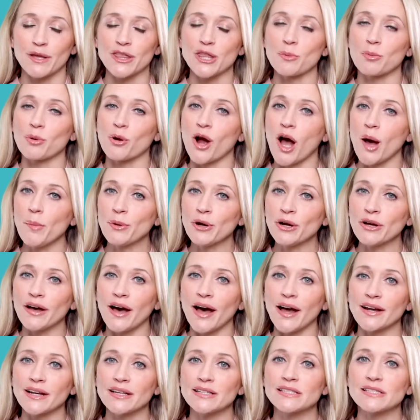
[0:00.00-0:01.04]
but the proper
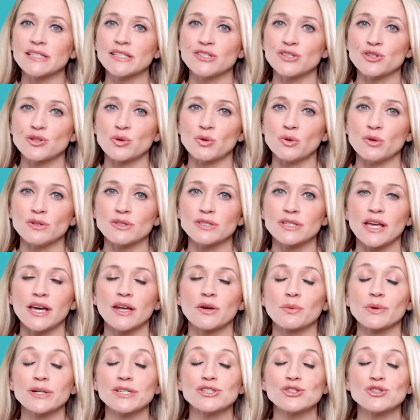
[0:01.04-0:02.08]
guidance and tools
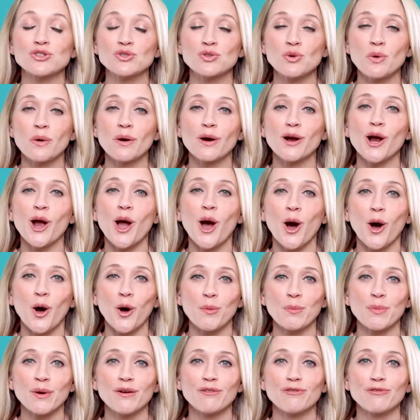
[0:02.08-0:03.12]
can restore
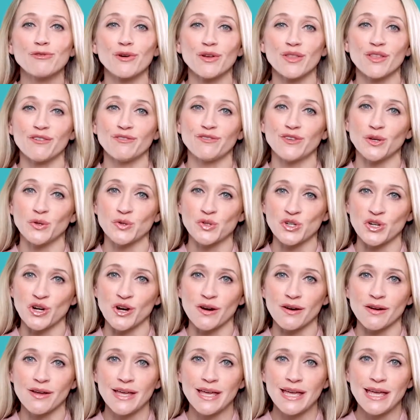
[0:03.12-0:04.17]
hope for the
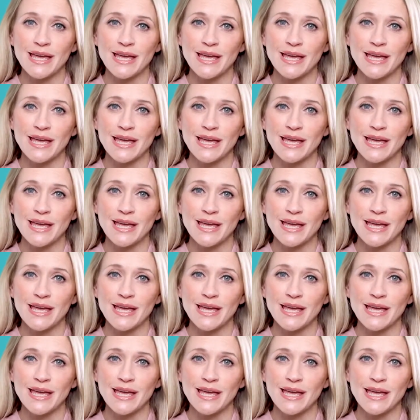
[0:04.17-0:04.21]
future.